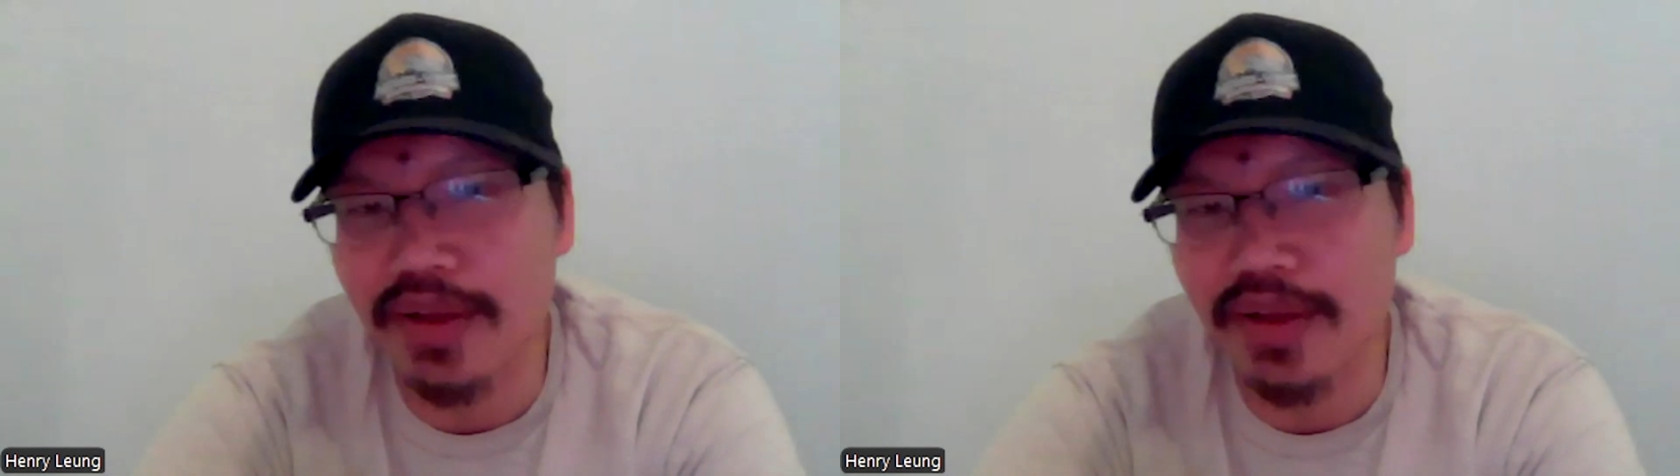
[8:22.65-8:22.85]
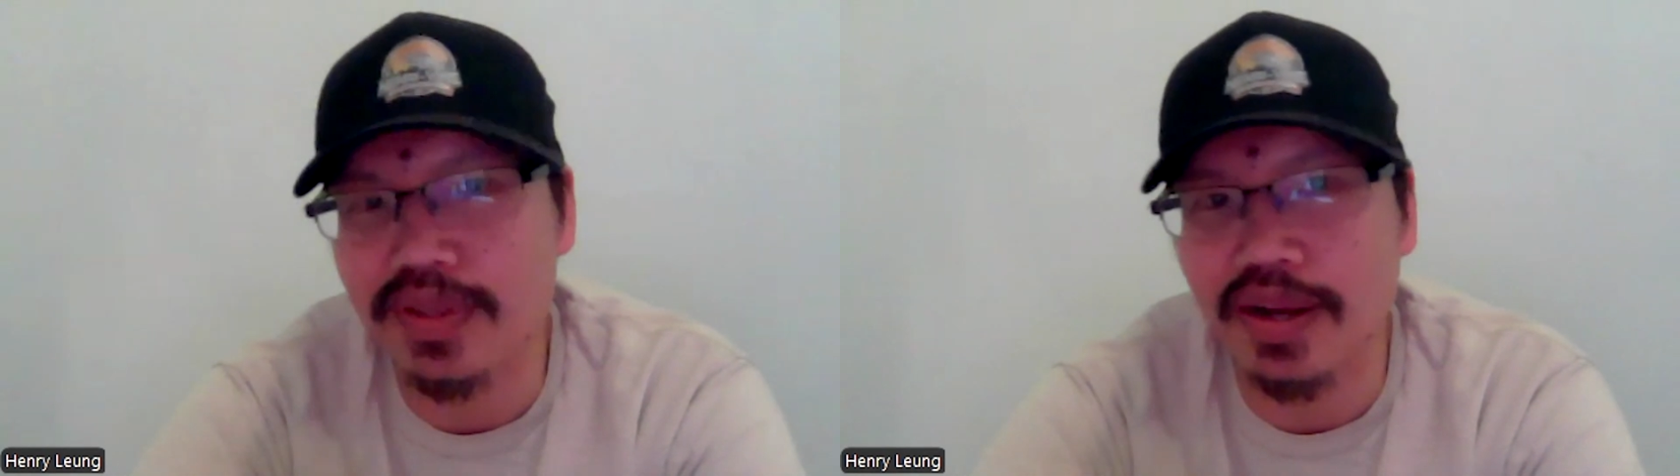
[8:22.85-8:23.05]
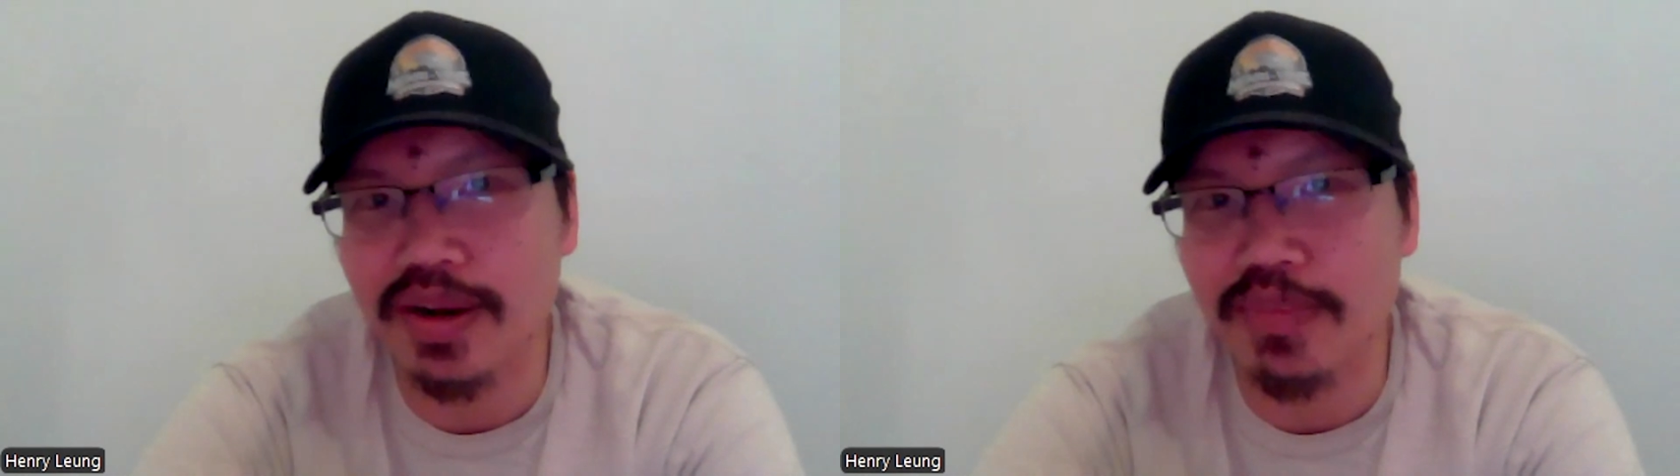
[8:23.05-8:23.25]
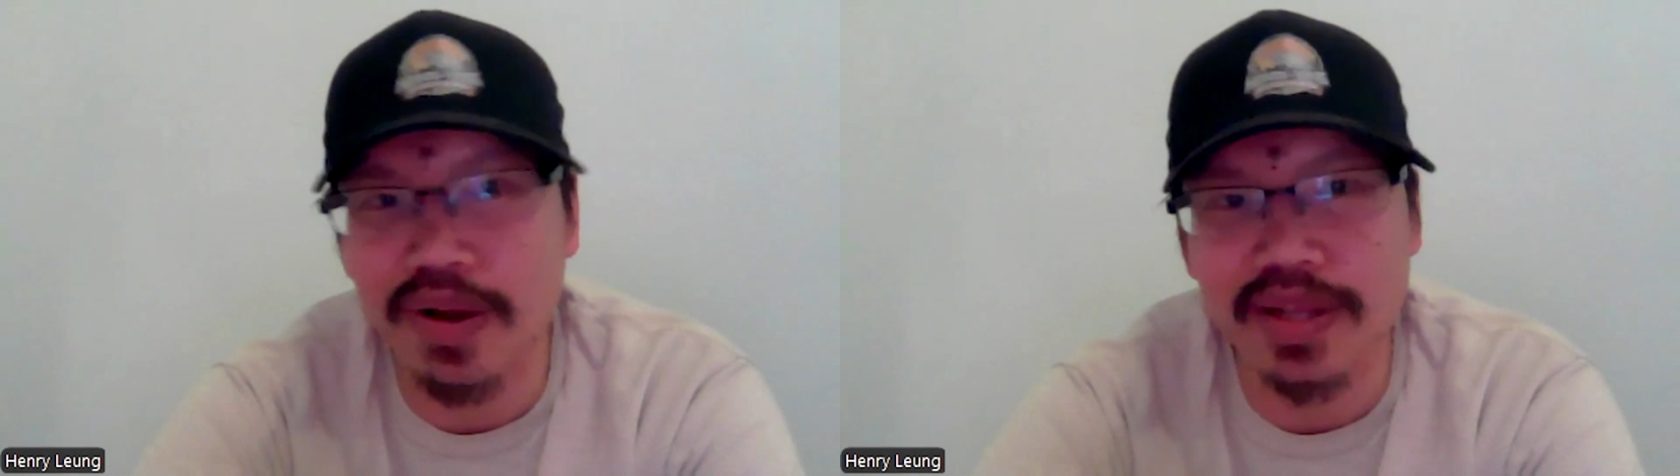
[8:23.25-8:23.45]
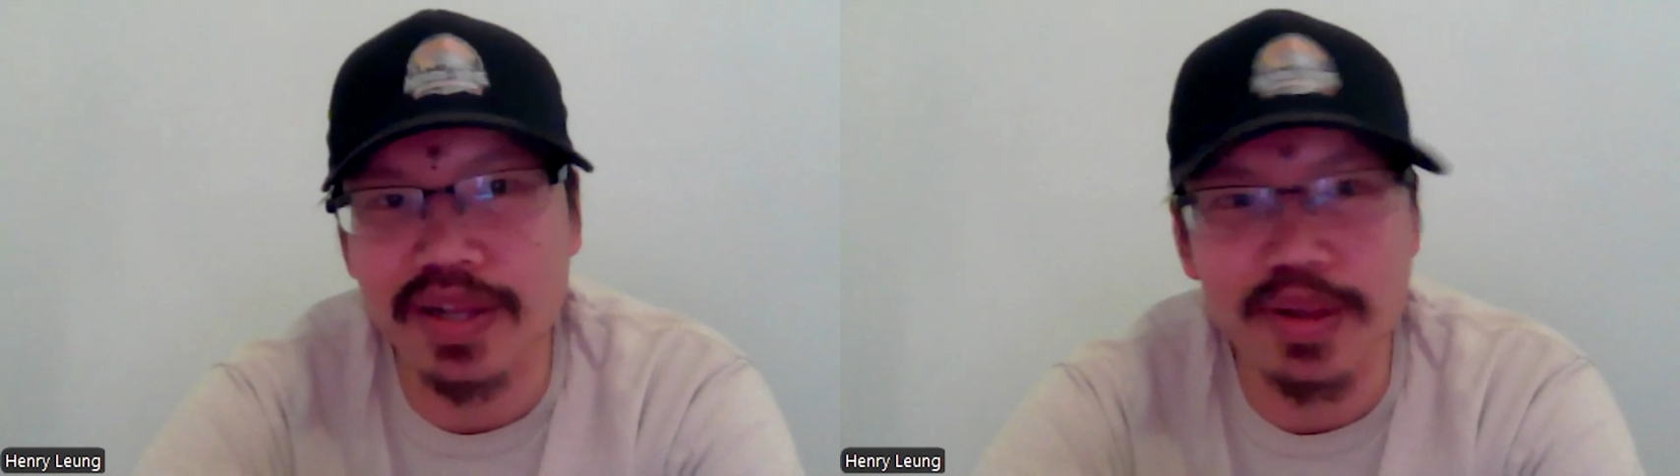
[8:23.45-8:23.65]
out there
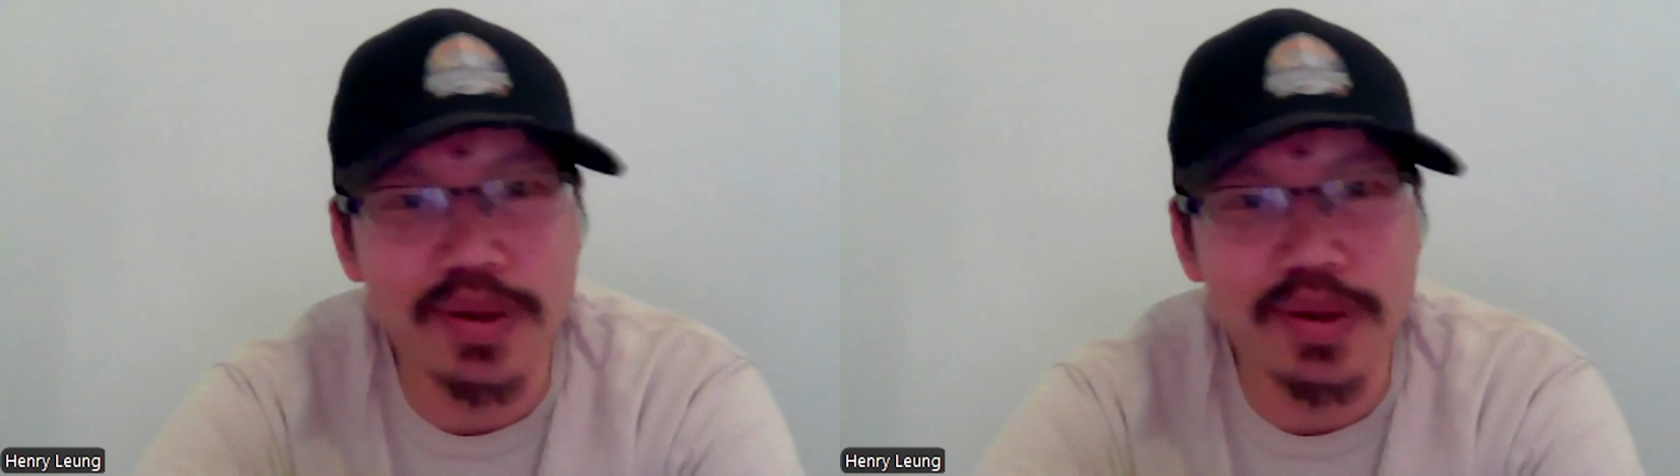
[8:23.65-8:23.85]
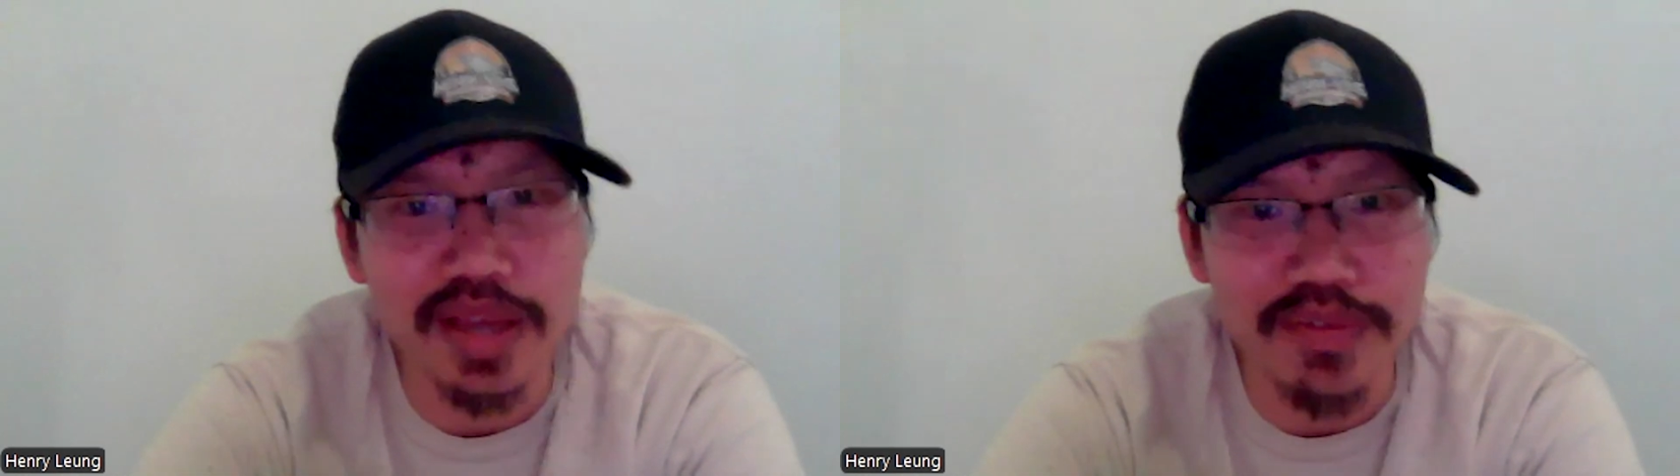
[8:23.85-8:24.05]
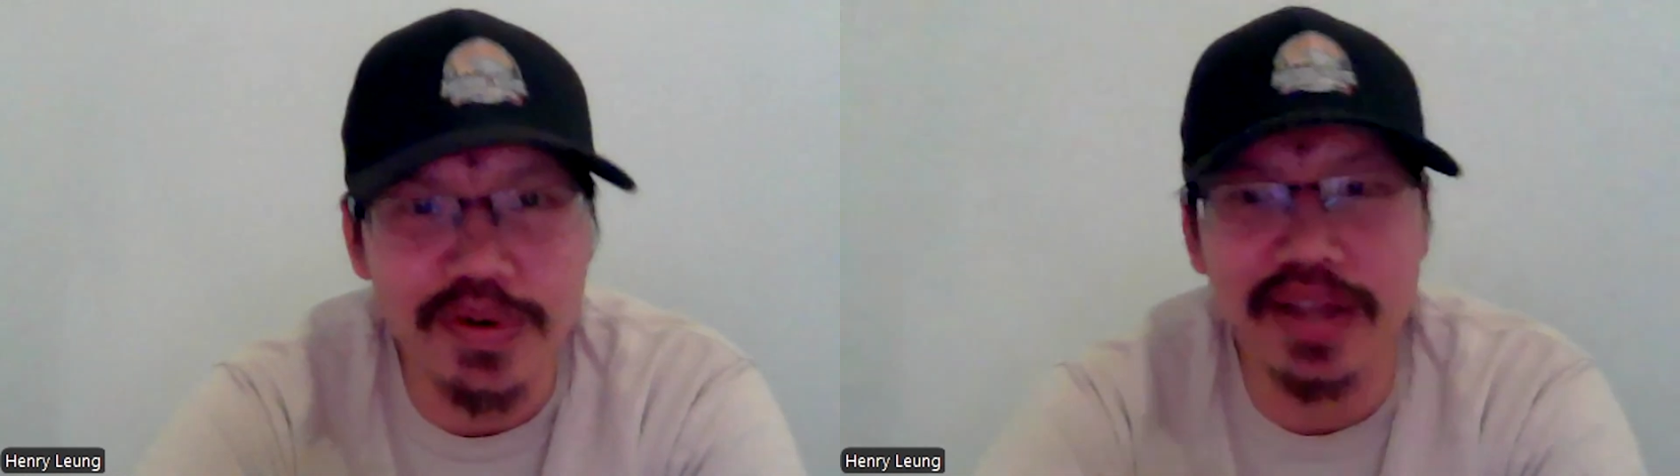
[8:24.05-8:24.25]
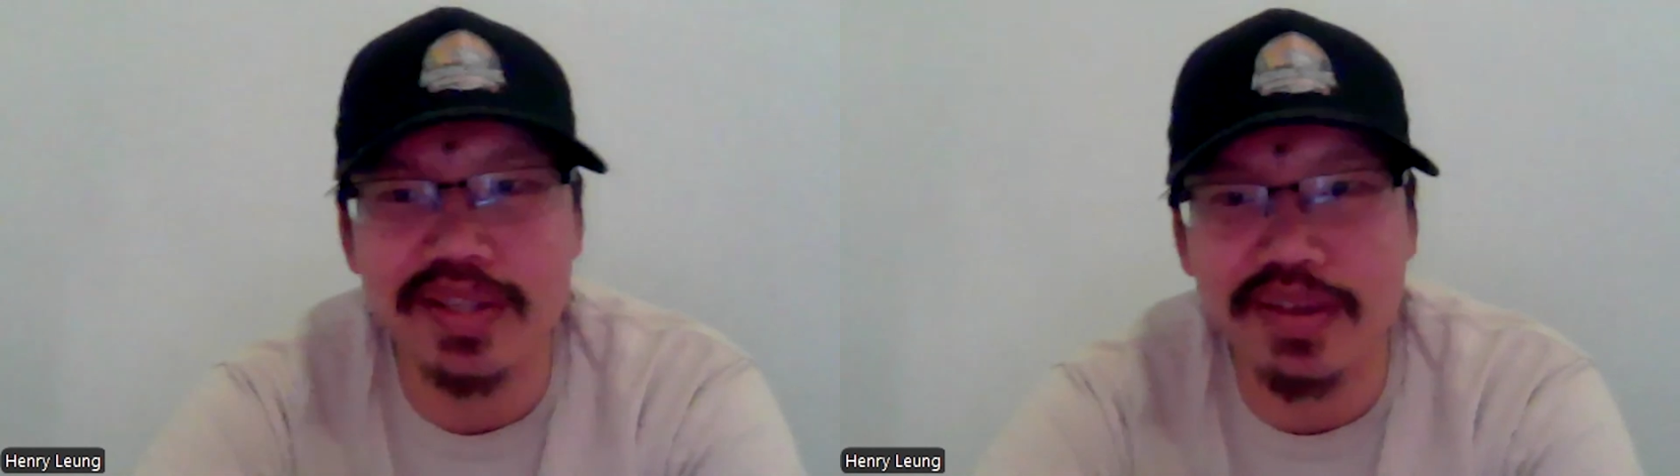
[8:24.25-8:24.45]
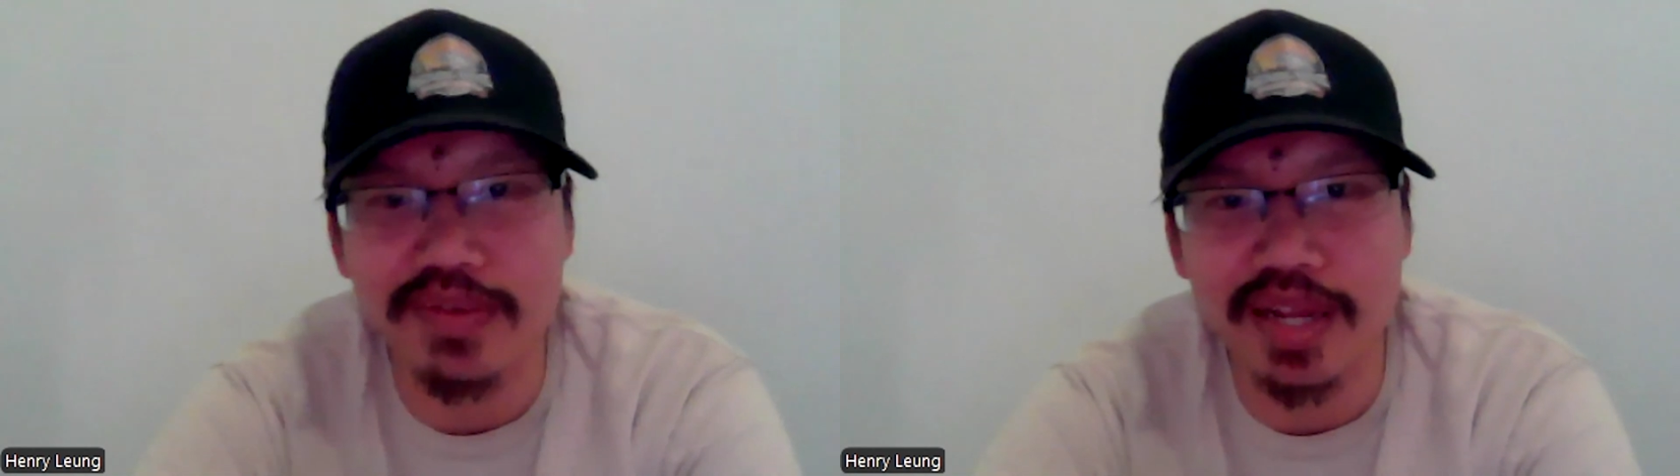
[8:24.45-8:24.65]
probably looking for
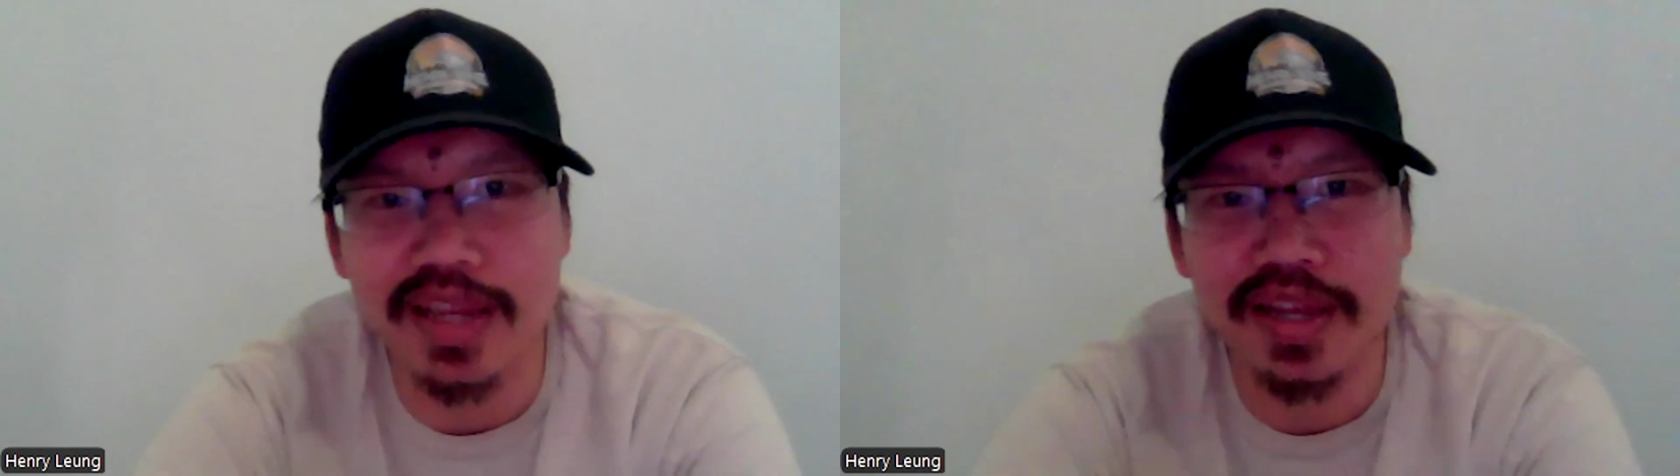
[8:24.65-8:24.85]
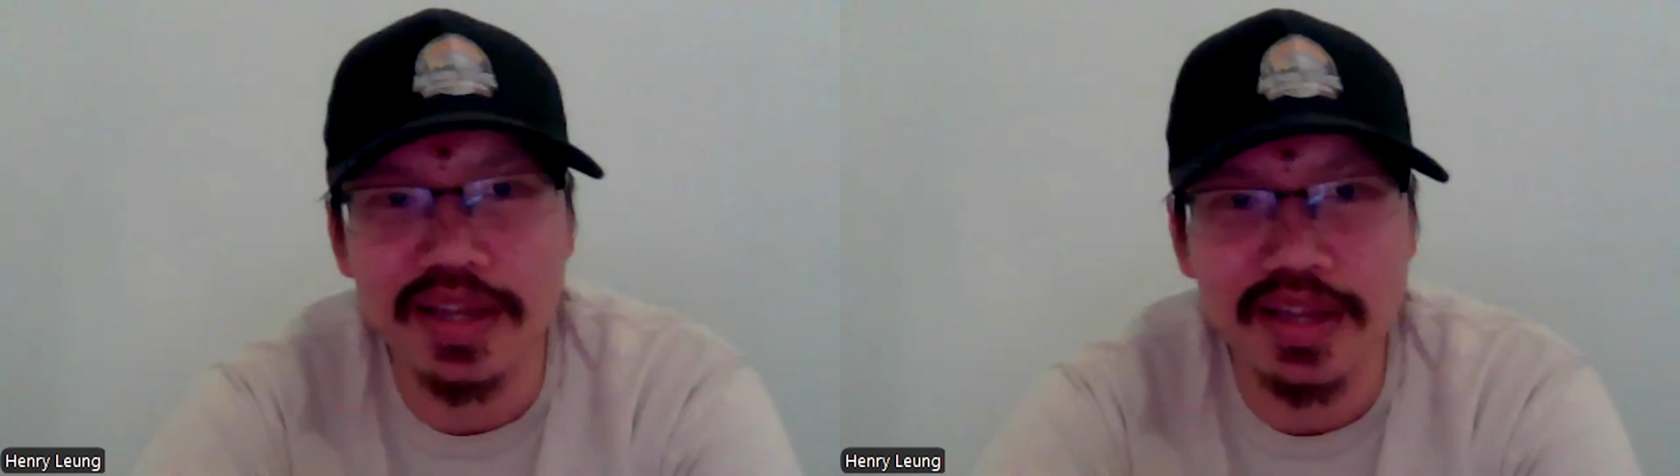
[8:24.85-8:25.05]
activity,